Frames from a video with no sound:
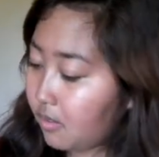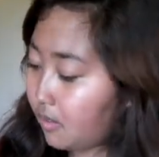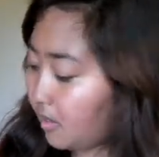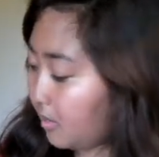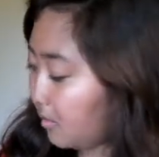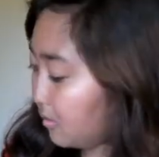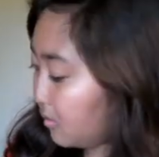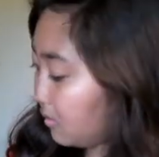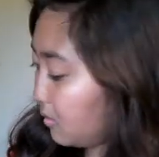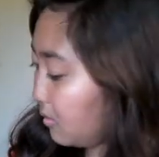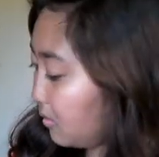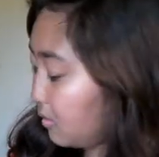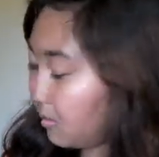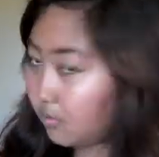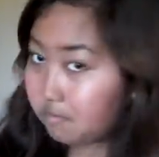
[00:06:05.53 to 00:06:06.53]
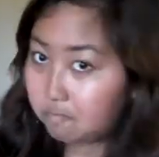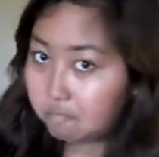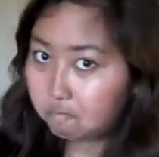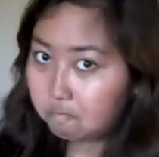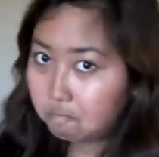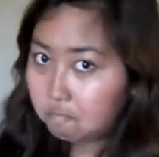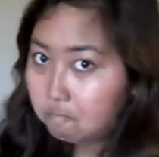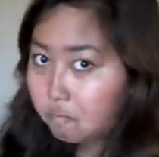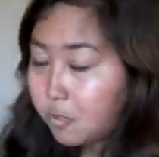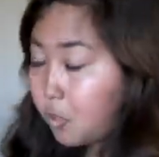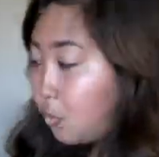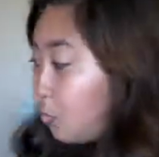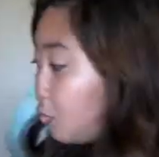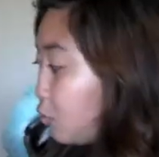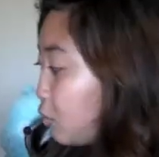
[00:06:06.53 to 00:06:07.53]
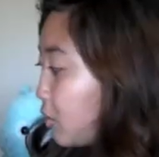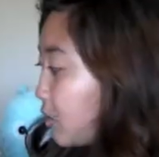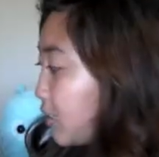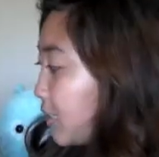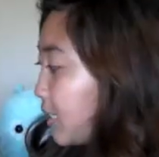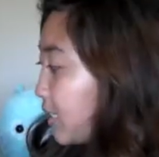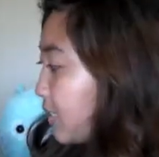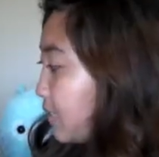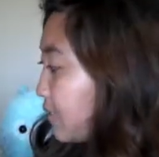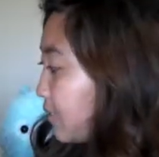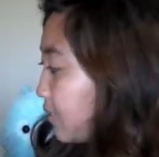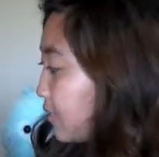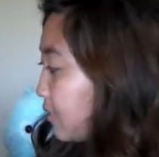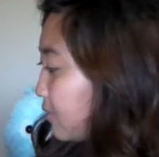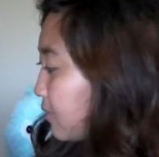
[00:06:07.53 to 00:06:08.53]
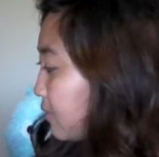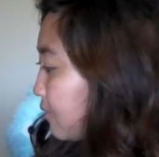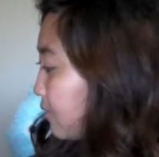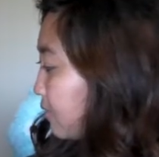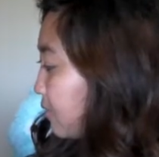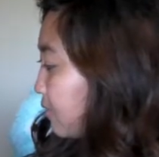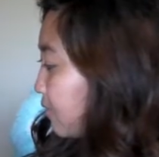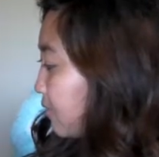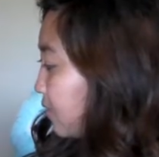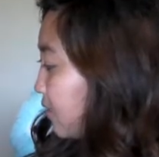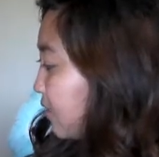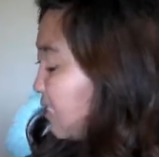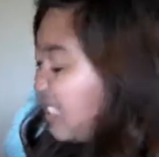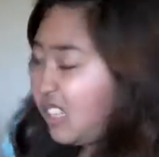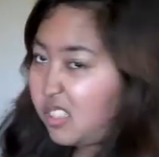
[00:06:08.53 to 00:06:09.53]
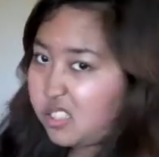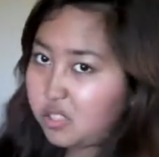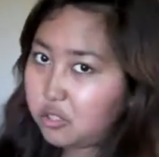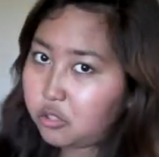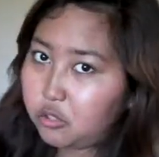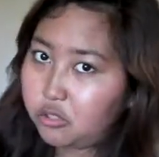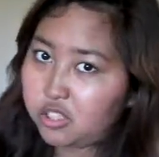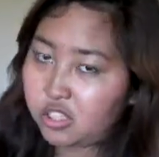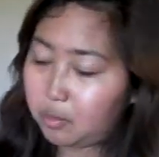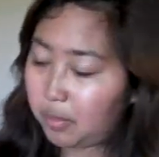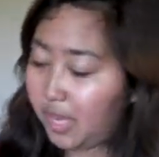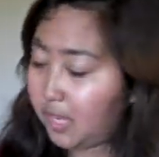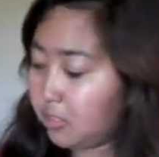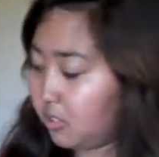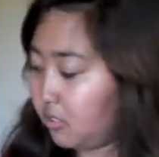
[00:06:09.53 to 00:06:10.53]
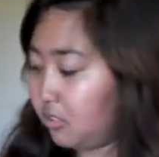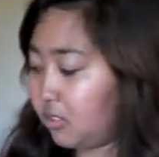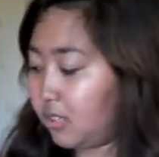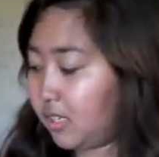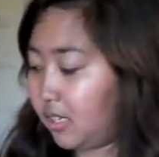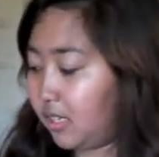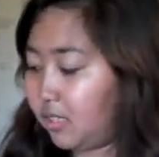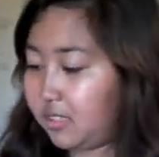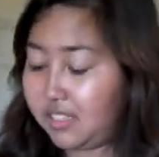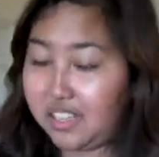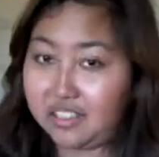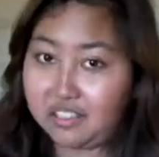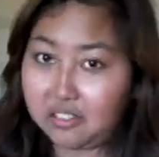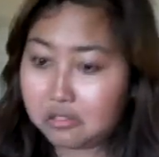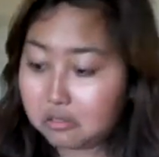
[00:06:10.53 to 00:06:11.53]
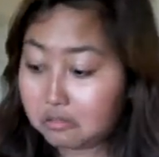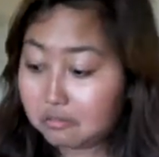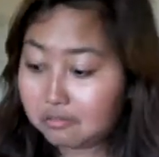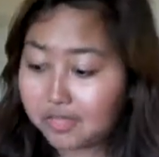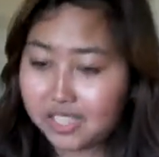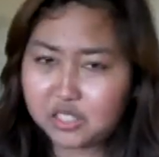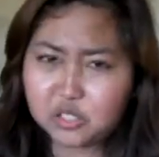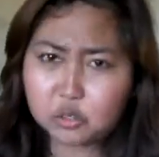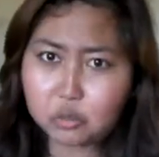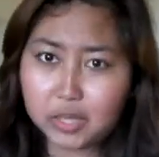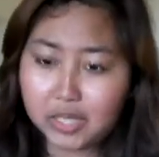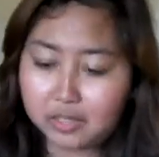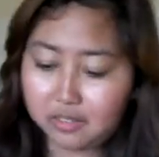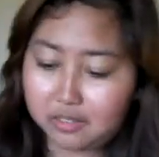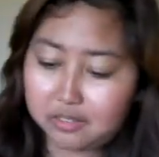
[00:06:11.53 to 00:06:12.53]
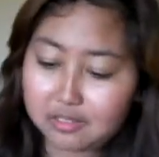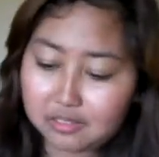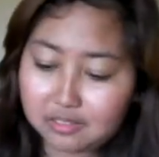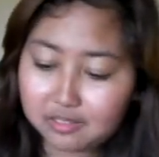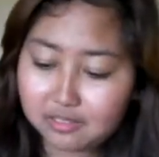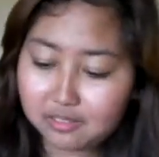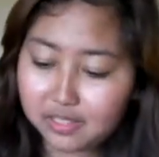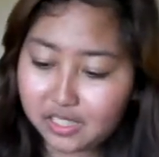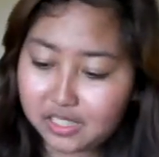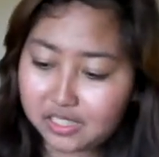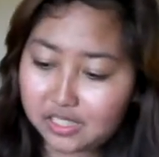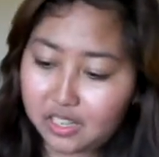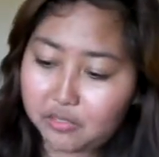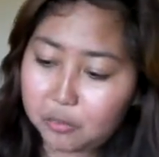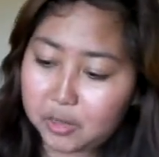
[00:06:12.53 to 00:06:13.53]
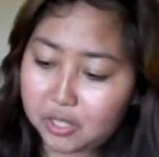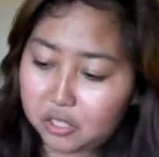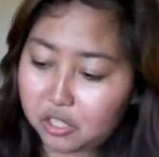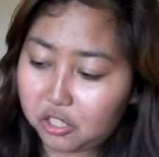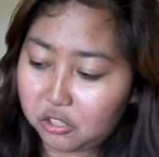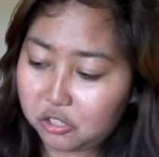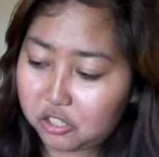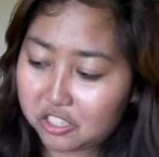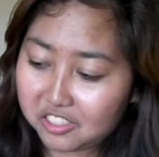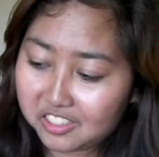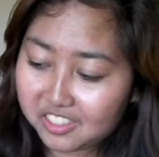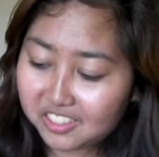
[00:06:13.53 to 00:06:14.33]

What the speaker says: And it's really nice. You can tell it's new because the pages are sticking together and it's squeaking. Like it's never been touched.